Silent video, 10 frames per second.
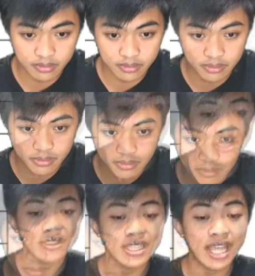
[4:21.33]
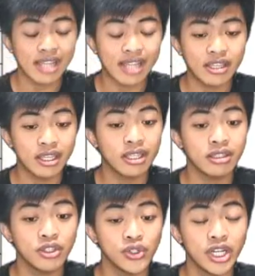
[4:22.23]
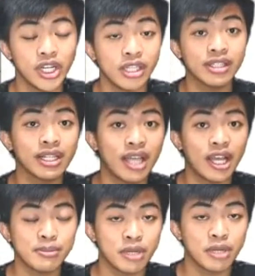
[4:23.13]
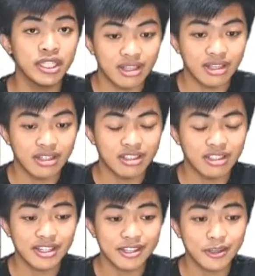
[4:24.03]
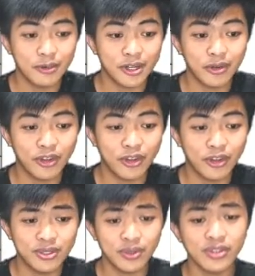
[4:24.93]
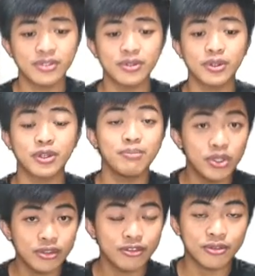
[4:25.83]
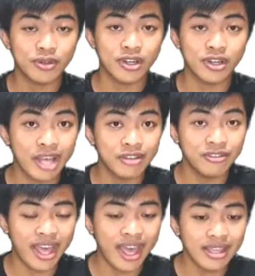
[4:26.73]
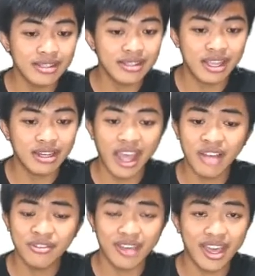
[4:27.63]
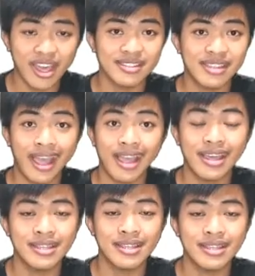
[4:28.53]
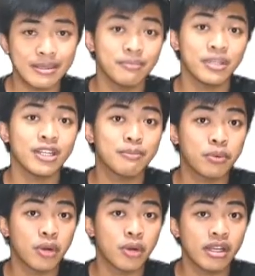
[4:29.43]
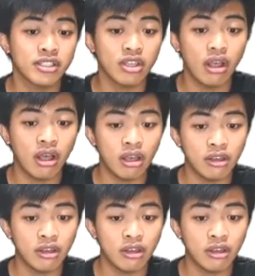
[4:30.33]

Kompleto na natin yung under the class mark. The next thing we're going to do is to compute for fx. And fx, that is simply the product of